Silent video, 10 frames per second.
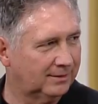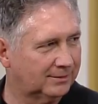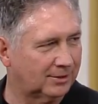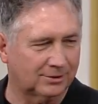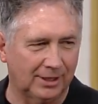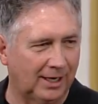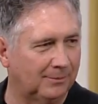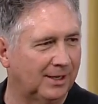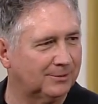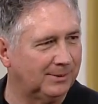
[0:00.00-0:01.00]
So, see,
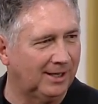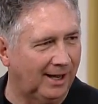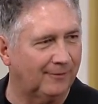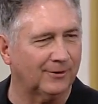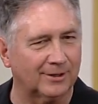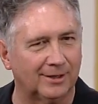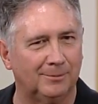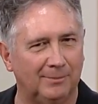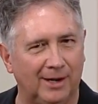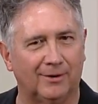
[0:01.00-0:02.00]
that makes me African
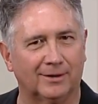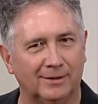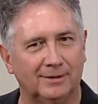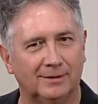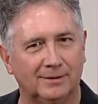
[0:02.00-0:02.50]
American.